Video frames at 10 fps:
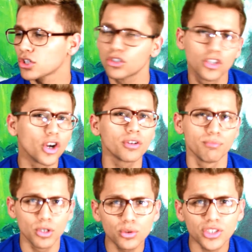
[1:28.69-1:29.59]
good
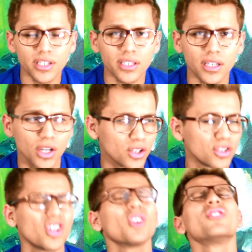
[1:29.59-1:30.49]
music,
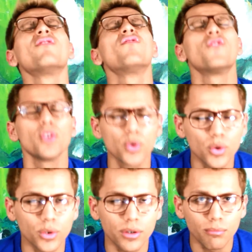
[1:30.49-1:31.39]
good
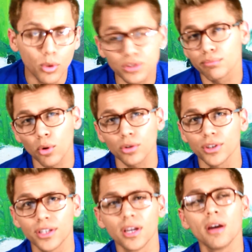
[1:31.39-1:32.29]
food. Most
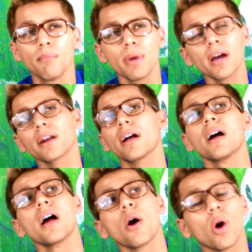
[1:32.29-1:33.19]
importantly, man,
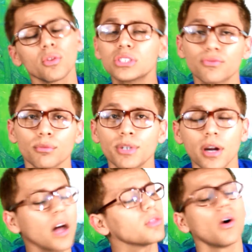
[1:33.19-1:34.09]
at least for me,
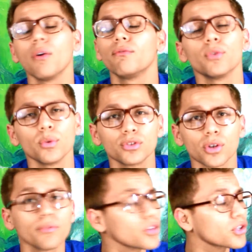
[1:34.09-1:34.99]
I love food. So
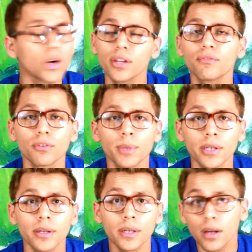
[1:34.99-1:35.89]
if you're cooking for
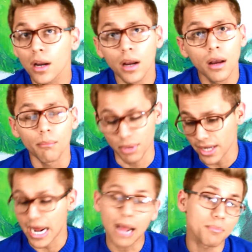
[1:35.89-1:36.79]
me,
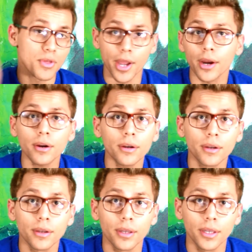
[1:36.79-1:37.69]
man, I'm there
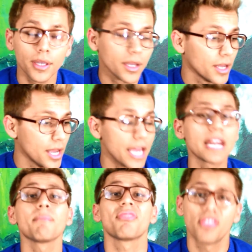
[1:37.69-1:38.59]
and
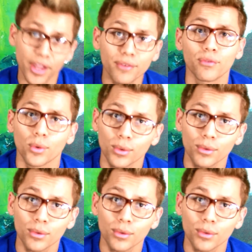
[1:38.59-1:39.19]
I'm thankful.